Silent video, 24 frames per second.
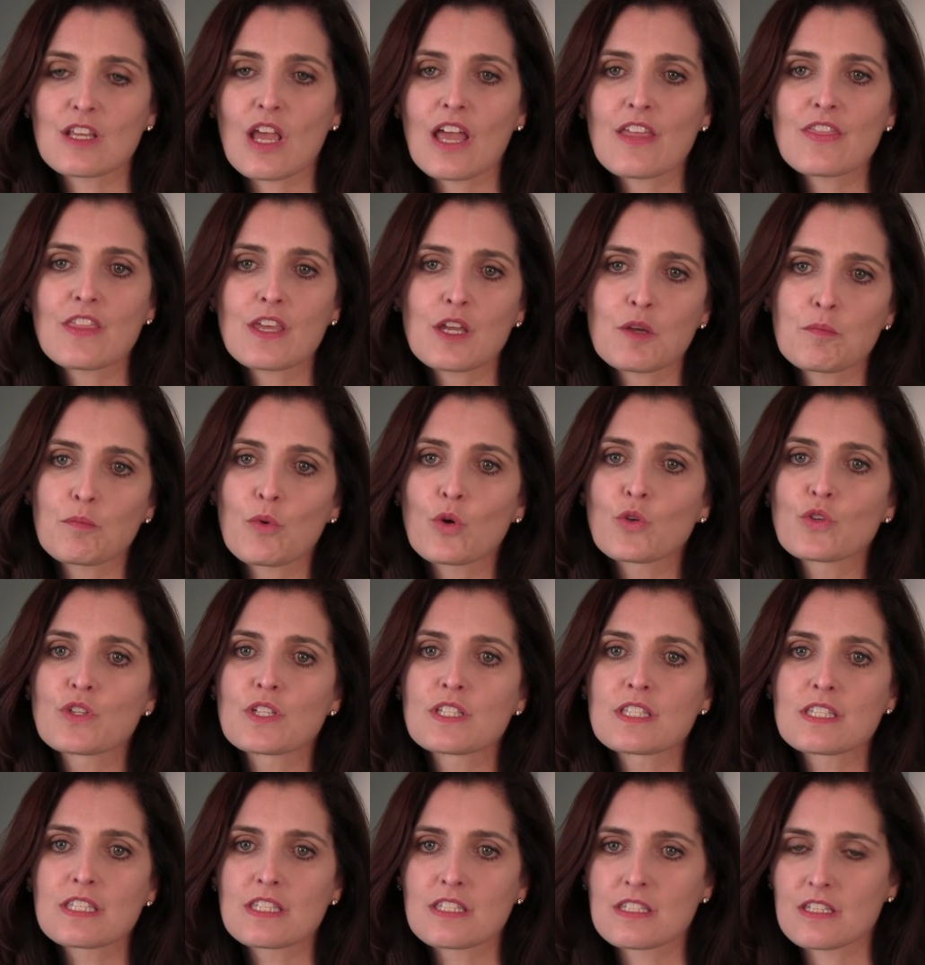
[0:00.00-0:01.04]
I think mold
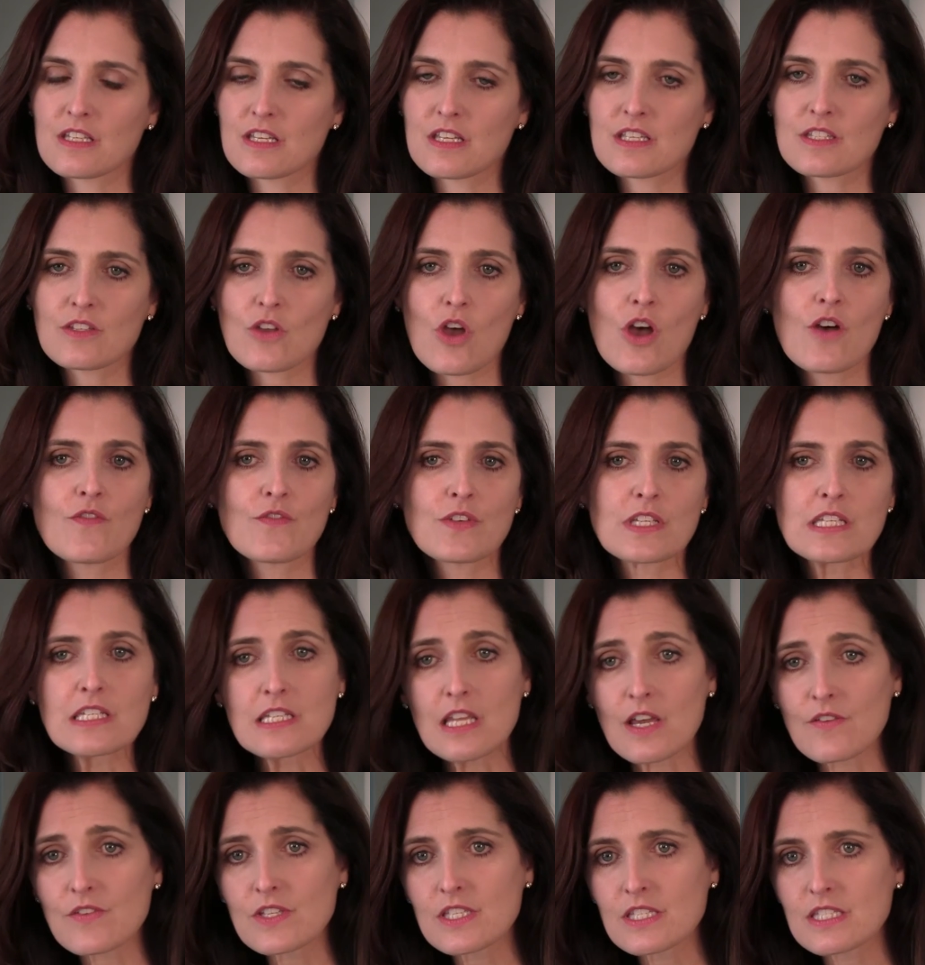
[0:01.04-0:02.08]
is often
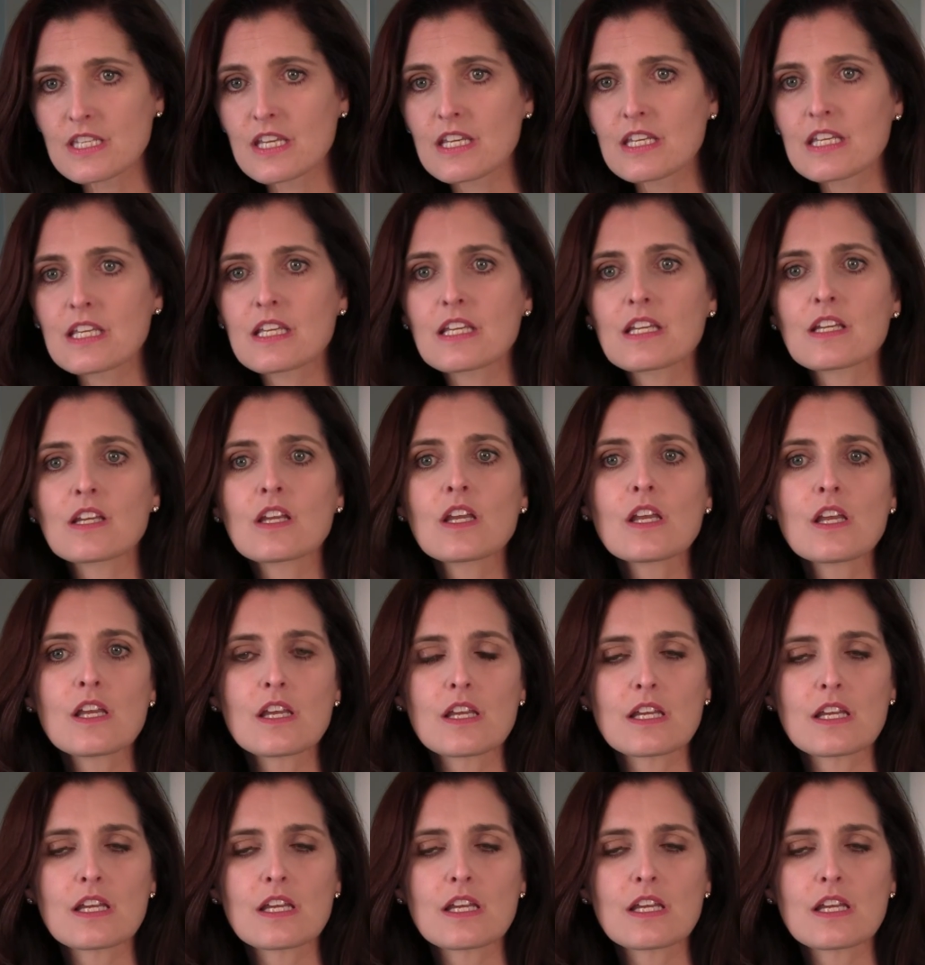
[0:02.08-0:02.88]
devastating.